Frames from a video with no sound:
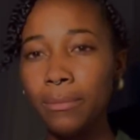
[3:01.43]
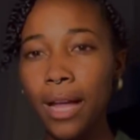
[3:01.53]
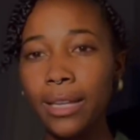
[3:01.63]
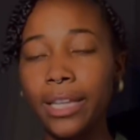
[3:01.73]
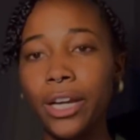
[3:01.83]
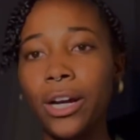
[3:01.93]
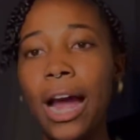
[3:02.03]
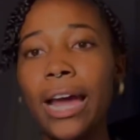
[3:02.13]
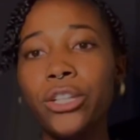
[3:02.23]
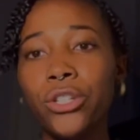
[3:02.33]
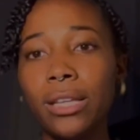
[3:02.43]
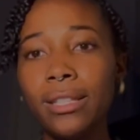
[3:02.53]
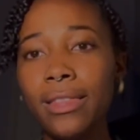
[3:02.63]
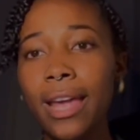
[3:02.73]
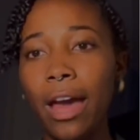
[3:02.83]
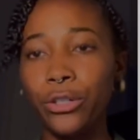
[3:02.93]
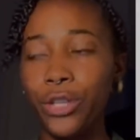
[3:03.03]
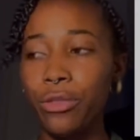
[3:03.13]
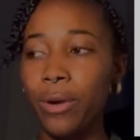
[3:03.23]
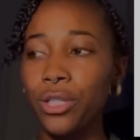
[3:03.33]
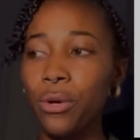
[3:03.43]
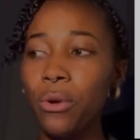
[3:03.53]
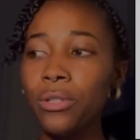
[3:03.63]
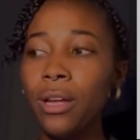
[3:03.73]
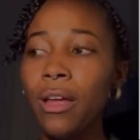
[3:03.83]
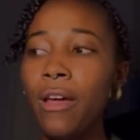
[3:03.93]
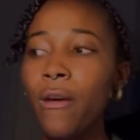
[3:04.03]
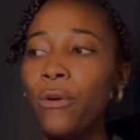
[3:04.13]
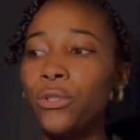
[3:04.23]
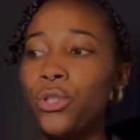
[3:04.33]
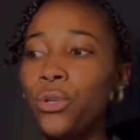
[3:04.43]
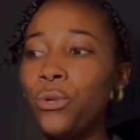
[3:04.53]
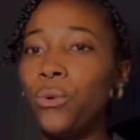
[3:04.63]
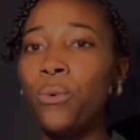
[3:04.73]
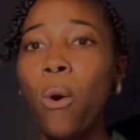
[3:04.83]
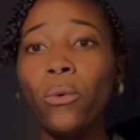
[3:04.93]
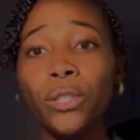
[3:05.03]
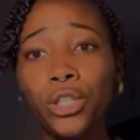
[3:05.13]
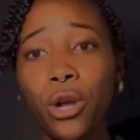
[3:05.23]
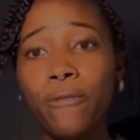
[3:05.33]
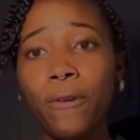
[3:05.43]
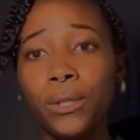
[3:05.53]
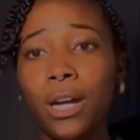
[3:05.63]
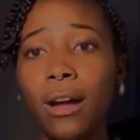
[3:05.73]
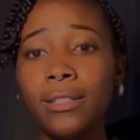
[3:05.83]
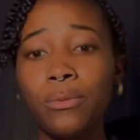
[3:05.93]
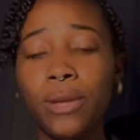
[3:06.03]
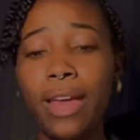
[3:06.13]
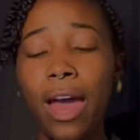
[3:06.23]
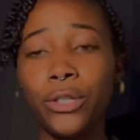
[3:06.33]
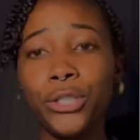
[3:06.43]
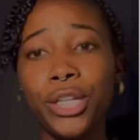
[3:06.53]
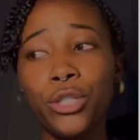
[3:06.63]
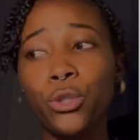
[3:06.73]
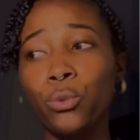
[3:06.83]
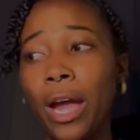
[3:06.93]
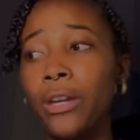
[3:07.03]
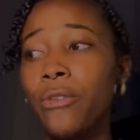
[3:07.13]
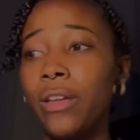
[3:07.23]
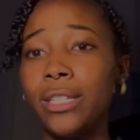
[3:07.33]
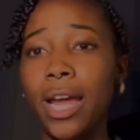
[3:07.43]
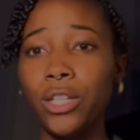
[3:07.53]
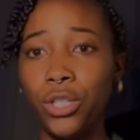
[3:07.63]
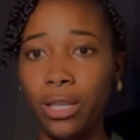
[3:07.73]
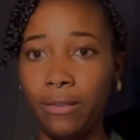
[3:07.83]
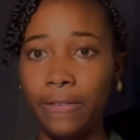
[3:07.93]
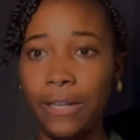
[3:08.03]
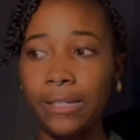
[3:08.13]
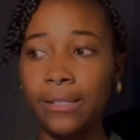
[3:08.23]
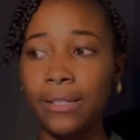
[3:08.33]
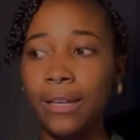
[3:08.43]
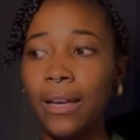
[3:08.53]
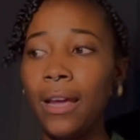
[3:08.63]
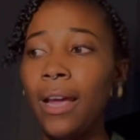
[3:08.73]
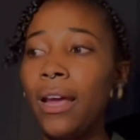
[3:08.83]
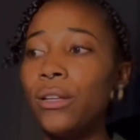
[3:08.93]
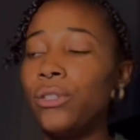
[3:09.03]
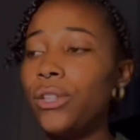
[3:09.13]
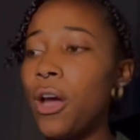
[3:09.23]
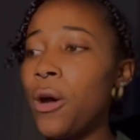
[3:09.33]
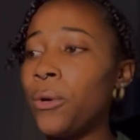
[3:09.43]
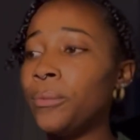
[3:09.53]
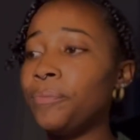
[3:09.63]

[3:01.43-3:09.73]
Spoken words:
plot here, I adjusted the energy threshold to only show photons with energies greater than 10 GeVs. So